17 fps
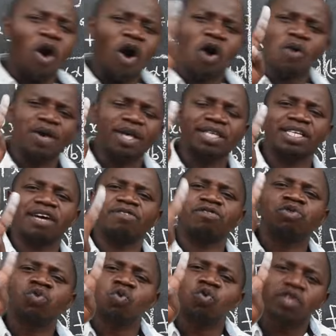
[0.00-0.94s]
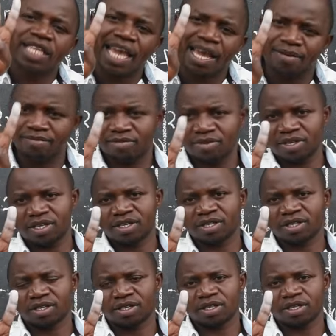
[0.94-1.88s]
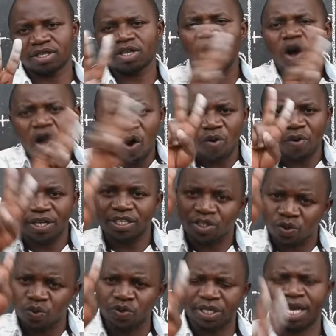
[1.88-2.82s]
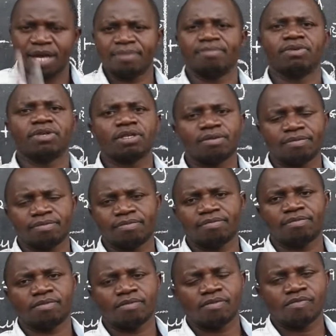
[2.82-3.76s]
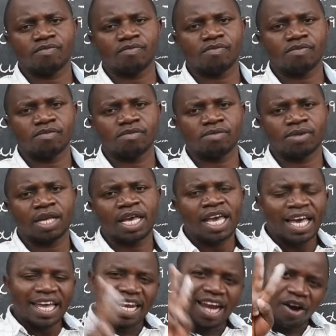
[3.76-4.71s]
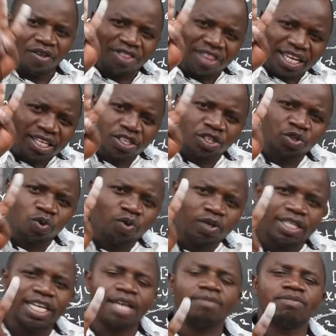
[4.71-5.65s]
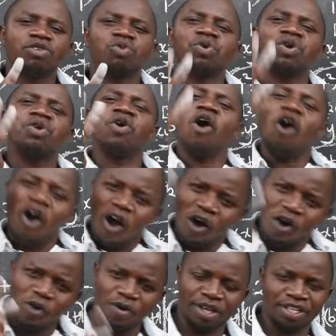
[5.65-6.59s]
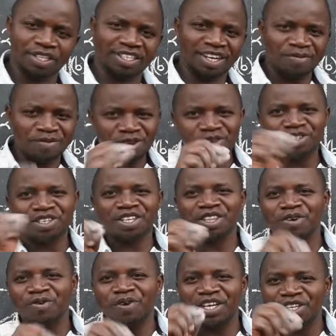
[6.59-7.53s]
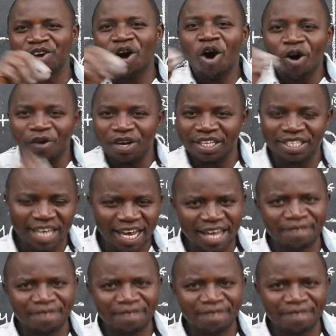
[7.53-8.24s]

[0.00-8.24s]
always have 2 terms. Always 2 terms. Now these 2 terms will always, I'm using the word always,